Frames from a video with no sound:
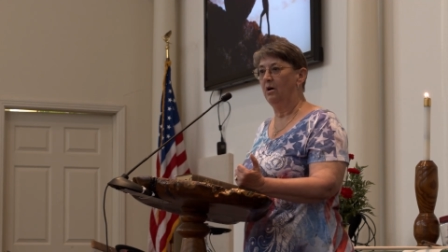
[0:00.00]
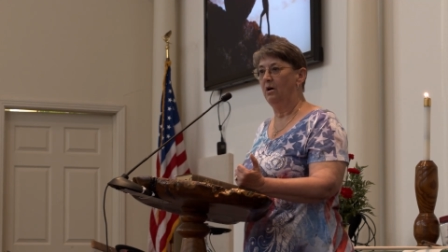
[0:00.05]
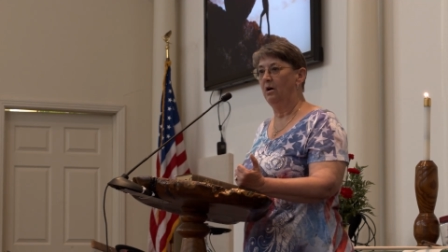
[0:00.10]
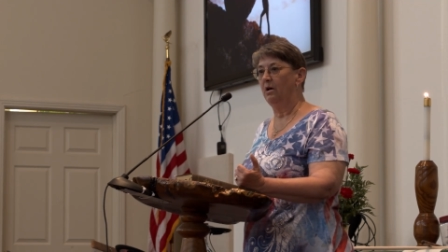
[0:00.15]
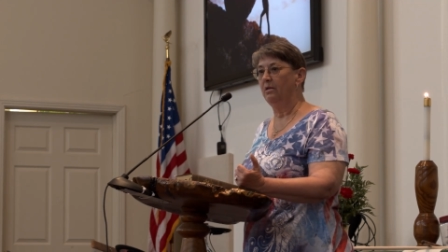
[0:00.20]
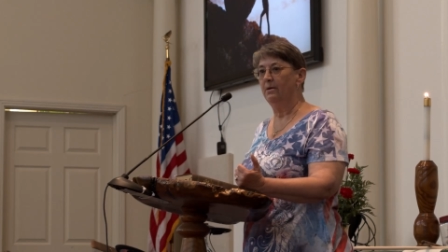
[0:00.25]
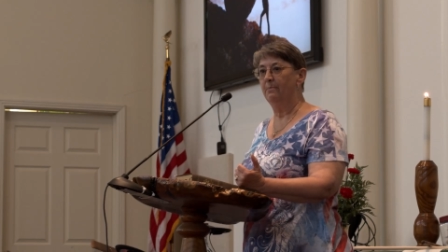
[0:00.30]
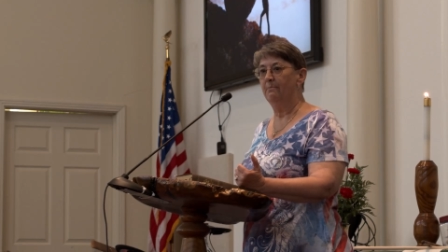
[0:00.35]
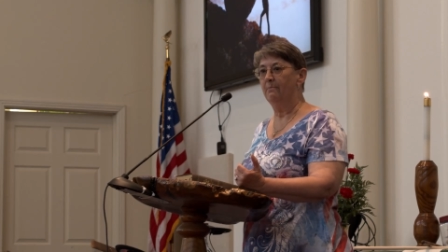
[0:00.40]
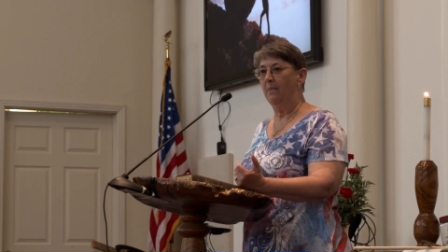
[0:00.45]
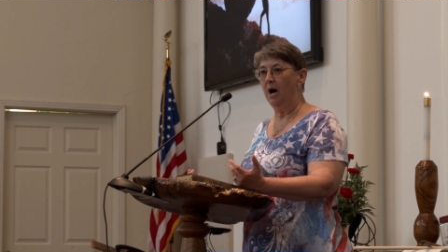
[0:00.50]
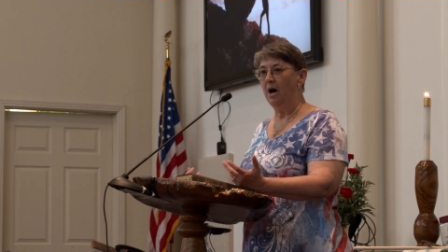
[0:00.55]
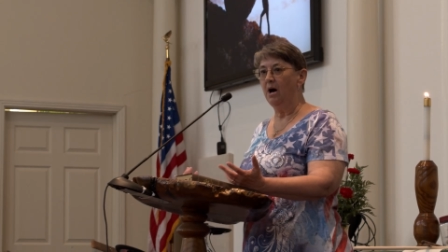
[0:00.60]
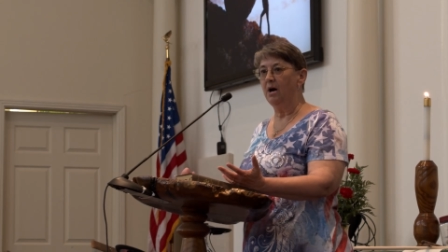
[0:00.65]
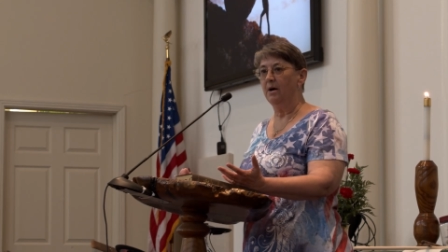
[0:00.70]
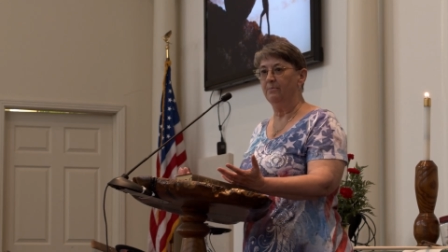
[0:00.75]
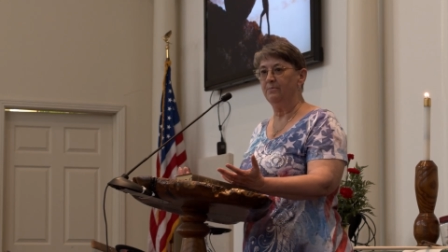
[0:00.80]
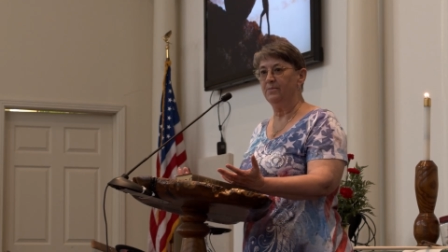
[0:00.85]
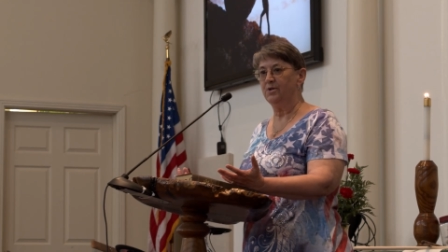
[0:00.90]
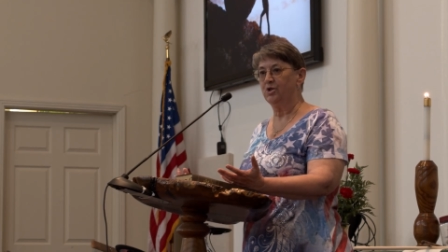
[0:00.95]
all the
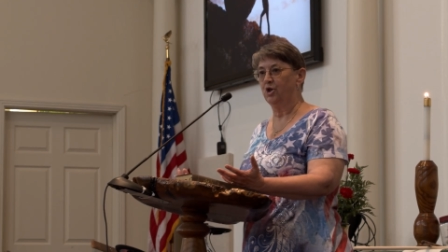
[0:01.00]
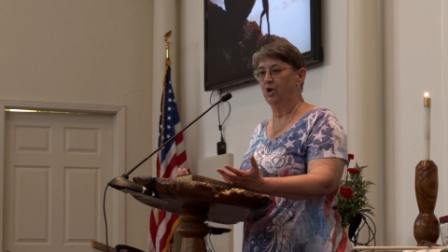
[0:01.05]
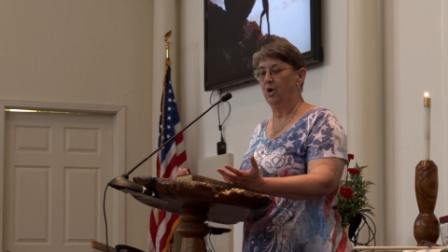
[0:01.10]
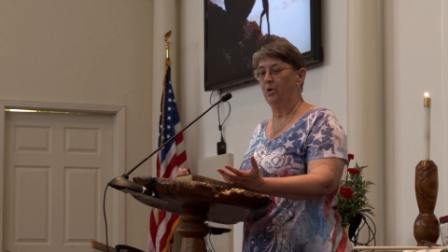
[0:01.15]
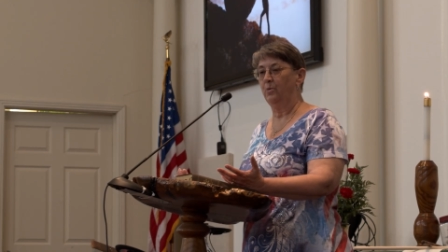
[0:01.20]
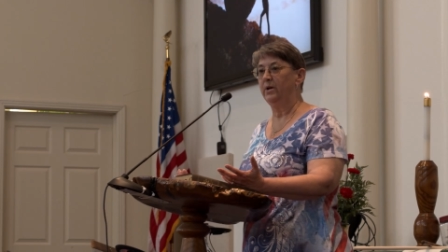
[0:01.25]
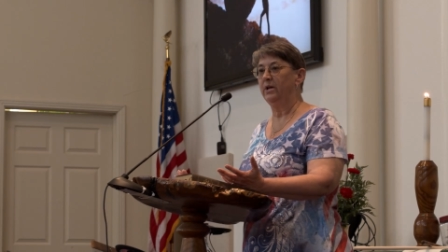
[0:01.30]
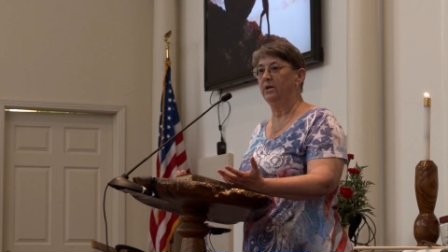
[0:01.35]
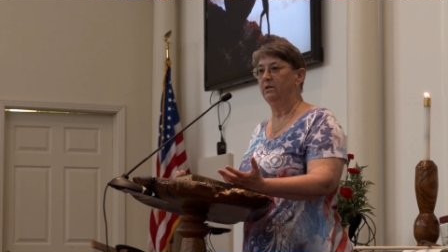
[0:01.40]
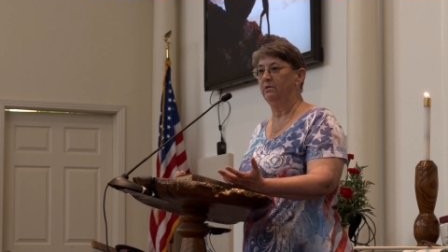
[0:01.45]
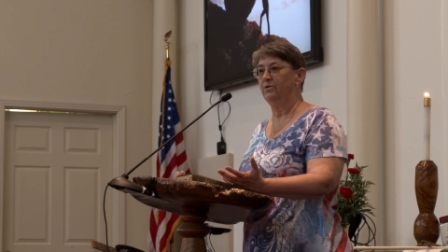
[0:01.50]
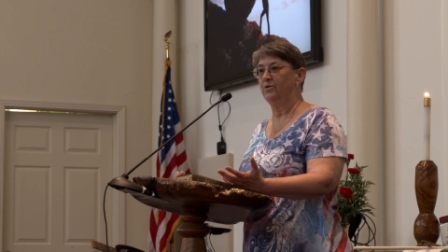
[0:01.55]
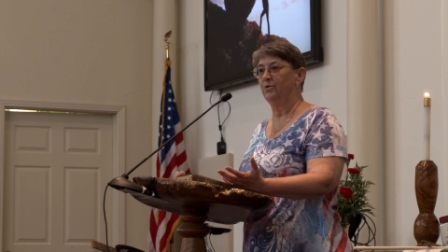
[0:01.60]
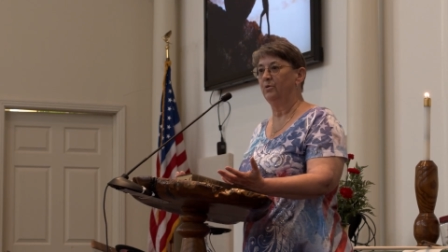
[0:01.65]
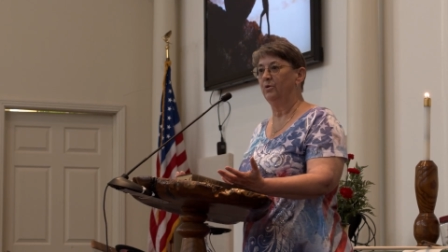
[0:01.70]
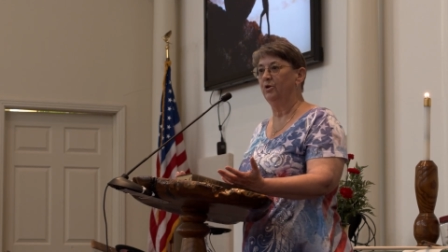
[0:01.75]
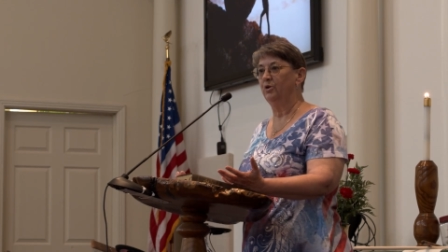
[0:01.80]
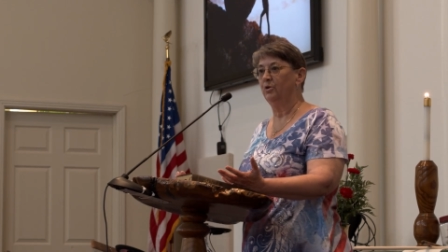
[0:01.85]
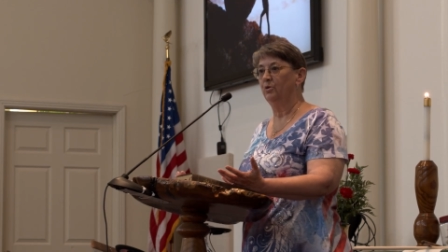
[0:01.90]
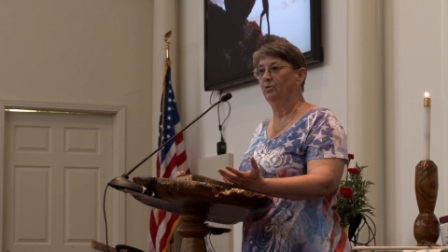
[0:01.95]
moms going
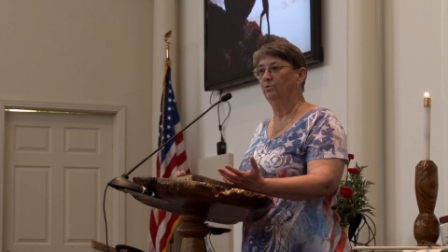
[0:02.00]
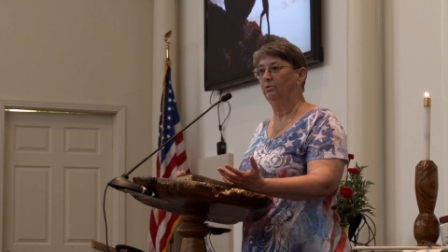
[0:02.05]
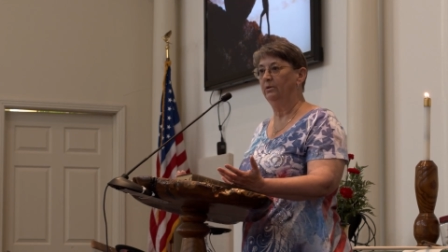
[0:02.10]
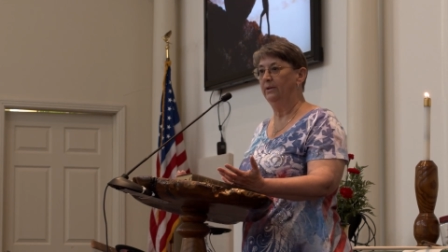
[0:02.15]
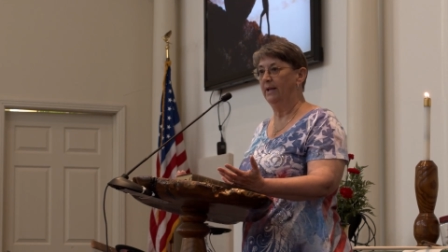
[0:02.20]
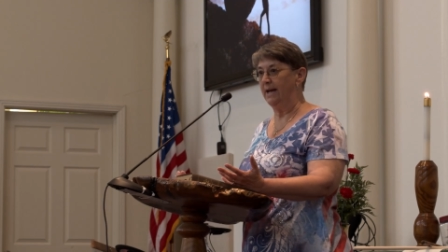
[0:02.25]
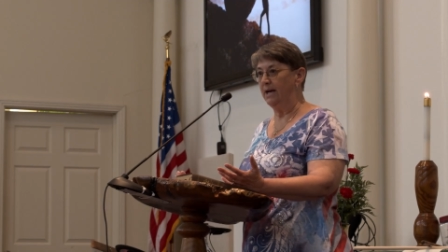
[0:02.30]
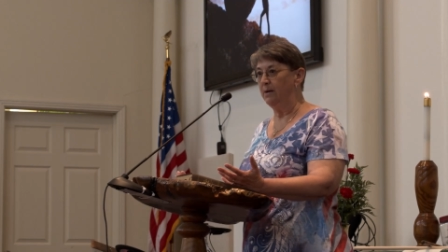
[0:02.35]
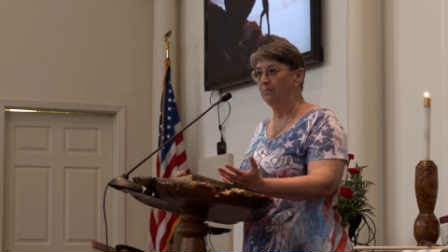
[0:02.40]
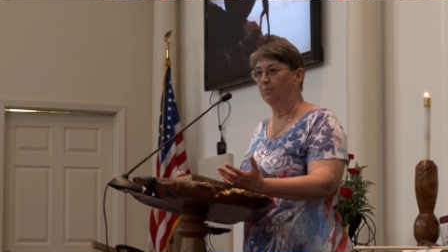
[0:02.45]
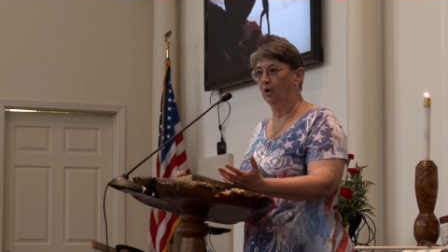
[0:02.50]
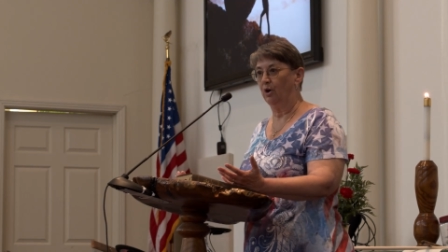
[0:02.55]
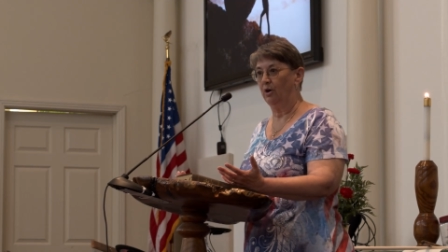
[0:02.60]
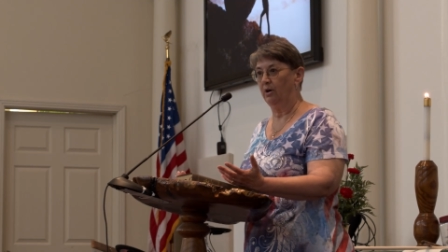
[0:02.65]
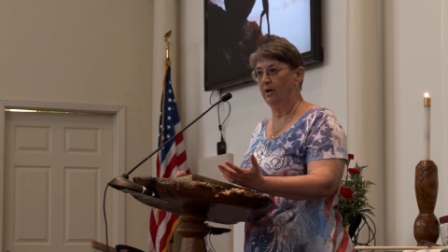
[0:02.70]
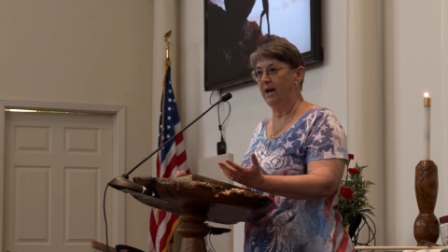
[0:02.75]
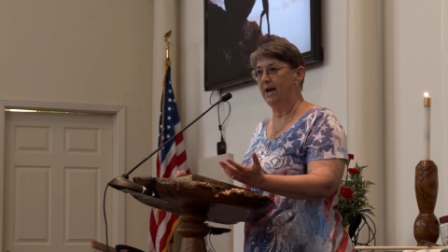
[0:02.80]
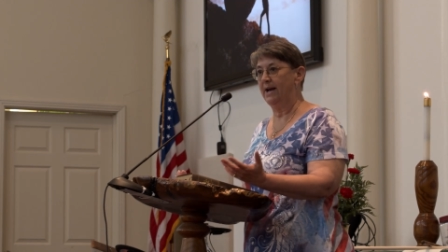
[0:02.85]
through labor